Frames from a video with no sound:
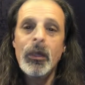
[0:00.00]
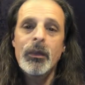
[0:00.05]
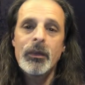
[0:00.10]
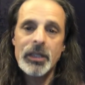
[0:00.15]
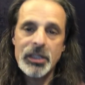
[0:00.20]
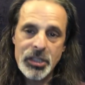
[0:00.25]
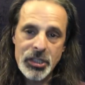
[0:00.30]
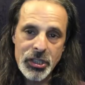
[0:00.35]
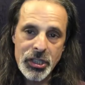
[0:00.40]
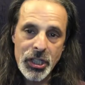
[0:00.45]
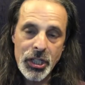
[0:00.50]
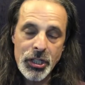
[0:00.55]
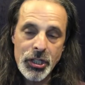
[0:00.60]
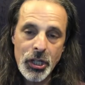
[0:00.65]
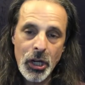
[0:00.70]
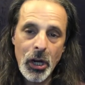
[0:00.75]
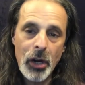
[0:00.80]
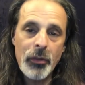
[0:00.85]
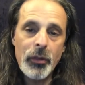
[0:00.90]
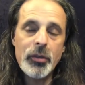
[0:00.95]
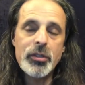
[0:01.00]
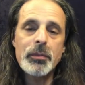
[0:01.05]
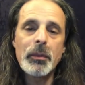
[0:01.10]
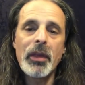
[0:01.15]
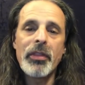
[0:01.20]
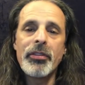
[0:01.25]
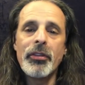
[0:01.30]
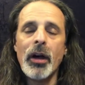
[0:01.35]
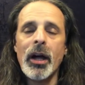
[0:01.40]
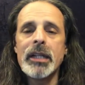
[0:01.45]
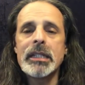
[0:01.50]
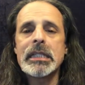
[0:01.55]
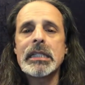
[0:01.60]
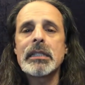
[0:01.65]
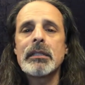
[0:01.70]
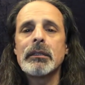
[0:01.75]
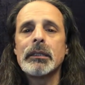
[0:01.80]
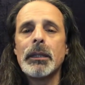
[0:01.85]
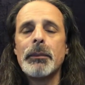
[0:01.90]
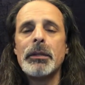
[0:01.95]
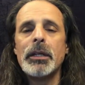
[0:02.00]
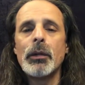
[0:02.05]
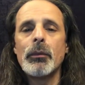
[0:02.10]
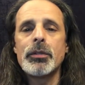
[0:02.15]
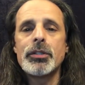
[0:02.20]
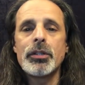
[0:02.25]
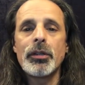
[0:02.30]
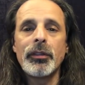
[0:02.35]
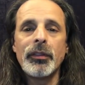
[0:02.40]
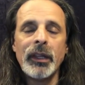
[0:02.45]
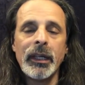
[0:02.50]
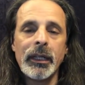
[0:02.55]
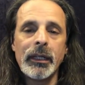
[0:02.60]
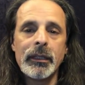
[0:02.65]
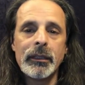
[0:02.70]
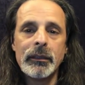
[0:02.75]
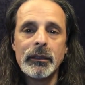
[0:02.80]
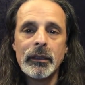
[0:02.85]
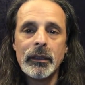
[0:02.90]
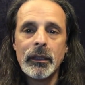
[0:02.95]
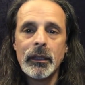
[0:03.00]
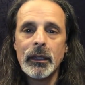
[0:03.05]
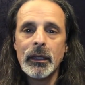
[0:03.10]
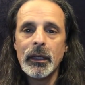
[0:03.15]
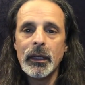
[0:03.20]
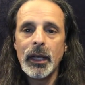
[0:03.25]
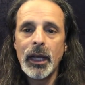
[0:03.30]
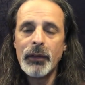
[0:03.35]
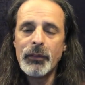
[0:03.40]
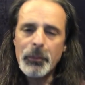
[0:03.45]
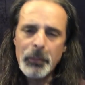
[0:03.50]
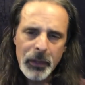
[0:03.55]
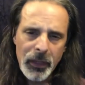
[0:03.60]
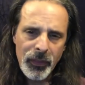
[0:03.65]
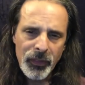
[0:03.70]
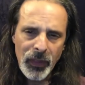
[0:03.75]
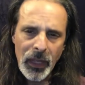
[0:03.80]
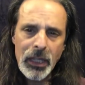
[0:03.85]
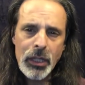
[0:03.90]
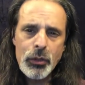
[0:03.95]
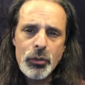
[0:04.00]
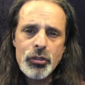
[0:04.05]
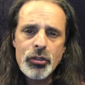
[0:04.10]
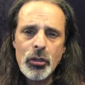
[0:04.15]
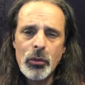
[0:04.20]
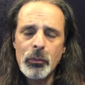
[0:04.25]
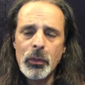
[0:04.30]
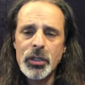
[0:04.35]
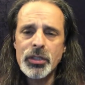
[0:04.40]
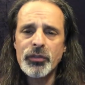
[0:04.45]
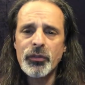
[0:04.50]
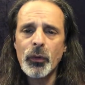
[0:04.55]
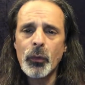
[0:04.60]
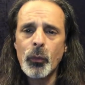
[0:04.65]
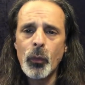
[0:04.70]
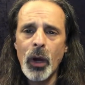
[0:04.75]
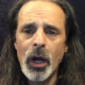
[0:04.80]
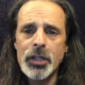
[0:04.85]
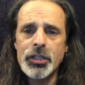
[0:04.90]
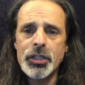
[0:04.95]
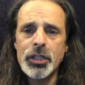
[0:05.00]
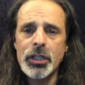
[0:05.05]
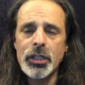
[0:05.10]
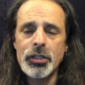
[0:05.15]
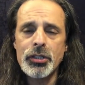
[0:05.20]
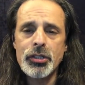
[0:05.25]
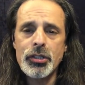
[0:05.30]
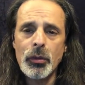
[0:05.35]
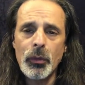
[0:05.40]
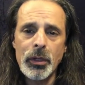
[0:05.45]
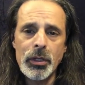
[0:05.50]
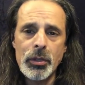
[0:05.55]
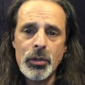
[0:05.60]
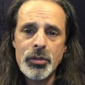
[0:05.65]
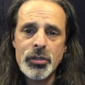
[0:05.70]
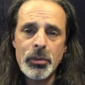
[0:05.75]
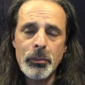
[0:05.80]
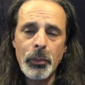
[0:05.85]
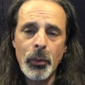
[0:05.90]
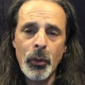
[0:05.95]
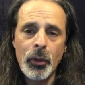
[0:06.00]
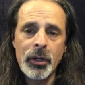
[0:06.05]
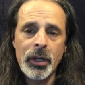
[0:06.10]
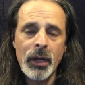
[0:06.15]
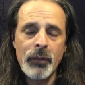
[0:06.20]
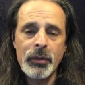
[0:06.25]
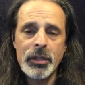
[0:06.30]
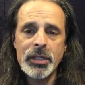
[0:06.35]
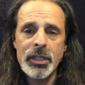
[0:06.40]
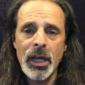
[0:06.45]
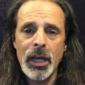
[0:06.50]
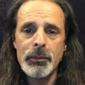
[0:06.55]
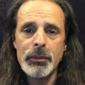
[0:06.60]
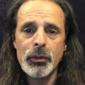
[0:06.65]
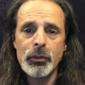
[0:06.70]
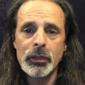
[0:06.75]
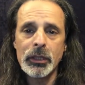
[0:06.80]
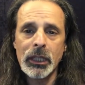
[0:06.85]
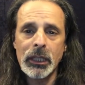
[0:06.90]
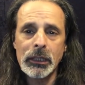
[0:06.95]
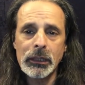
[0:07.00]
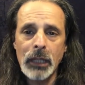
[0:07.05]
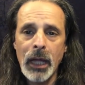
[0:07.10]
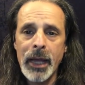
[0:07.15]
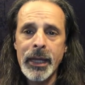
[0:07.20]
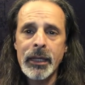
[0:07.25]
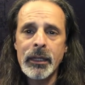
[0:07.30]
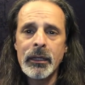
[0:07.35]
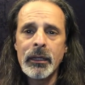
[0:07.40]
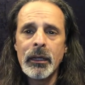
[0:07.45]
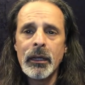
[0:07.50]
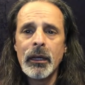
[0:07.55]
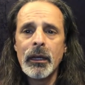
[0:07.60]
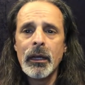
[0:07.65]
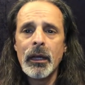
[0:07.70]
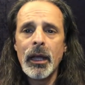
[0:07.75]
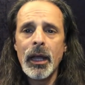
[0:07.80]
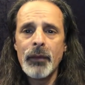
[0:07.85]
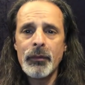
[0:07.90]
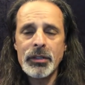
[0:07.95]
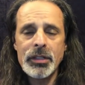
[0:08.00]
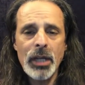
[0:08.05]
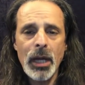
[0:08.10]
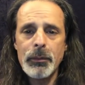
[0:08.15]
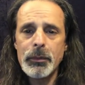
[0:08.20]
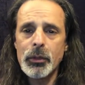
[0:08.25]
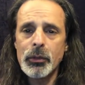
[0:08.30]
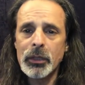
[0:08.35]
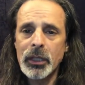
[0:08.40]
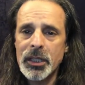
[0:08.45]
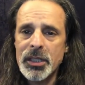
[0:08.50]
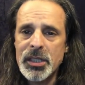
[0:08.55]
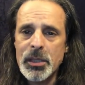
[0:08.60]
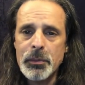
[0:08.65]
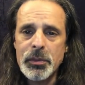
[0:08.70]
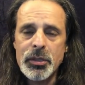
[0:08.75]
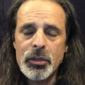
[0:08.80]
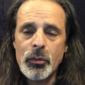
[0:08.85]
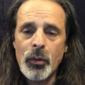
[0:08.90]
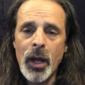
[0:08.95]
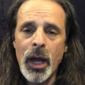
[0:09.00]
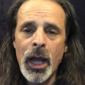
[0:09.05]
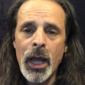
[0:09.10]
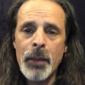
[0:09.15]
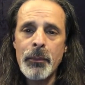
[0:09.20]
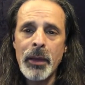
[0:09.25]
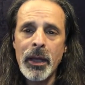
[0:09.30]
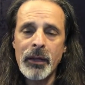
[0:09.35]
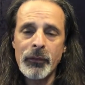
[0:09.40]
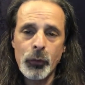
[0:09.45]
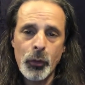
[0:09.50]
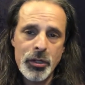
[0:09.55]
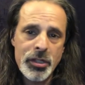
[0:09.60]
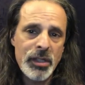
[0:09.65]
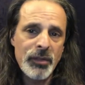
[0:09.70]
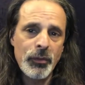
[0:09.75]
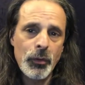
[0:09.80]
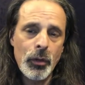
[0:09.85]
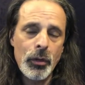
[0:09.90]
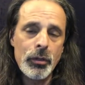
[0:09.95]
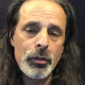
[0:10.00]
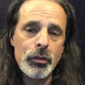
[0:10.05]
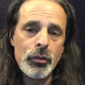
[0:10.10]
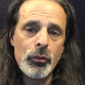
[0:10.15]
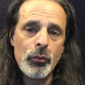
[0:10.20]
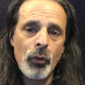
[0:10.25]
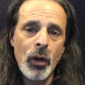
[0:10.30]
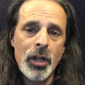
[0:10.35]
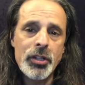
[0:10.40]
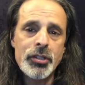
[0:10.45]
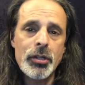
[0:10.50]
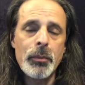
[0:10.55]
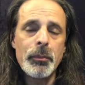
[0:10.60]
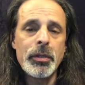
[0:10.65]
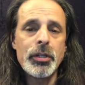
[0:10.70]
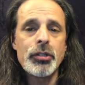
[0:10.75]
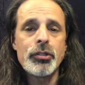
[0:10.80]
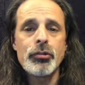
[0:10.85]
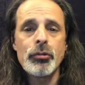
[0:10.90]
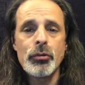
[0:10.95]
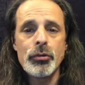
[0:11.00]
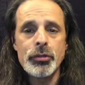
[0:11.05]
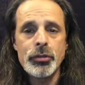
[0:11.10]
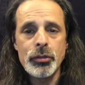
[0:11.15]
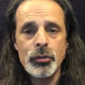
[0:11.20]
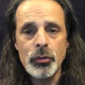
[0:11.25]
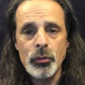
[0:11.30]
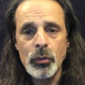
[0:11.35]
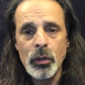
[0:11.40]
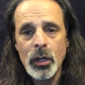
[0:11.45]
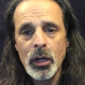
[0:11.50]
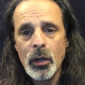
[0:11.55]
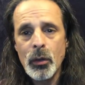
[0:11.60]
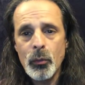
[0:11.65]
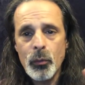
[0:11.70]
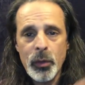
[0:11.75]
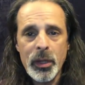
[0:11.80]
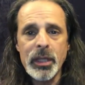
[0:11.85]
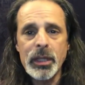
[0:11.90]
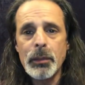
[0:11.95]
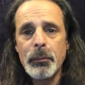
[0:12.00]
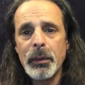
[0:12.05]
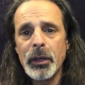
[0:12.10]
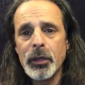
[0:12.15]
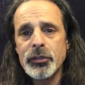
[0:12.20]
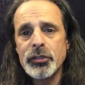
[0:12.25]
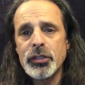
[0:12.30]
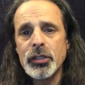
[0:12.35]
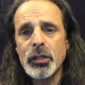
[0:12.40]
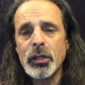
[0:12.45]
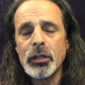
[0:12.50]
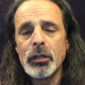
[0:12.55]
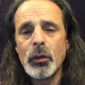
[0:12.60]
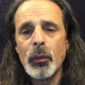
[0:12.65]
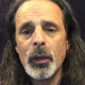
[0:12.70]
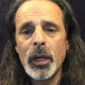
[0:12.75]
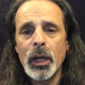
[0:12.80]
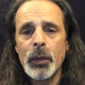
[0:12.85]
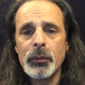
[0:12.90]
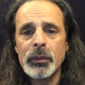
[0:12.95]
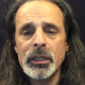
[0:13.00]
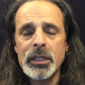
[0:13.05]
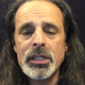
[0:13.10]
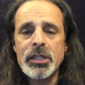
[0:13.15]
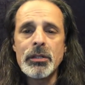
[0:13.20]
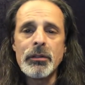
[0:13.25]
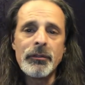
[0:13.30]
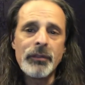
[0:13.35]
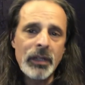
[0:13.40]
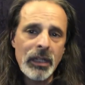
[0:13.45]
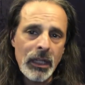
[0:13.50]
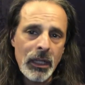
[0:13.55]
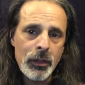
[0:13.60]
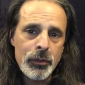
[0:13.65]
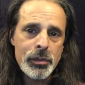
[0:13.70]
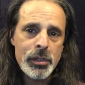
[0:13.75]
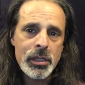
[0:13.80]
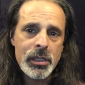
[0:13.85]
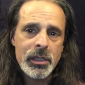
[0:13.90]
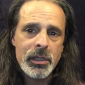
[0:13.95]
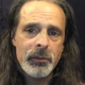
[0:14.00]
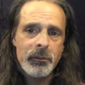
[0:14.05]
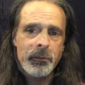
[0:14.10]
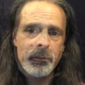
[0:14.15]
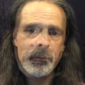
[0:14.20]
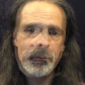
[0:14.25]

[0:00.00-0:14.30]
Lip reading: This is TGR. Those are my thoughts. Let me know what you think. Everybody, thank you so much for watching and showing your support every time you click like, every time you click subscribe. And of course, if you're a new watcher, be sure to ring the bell so you can know when I release new videos.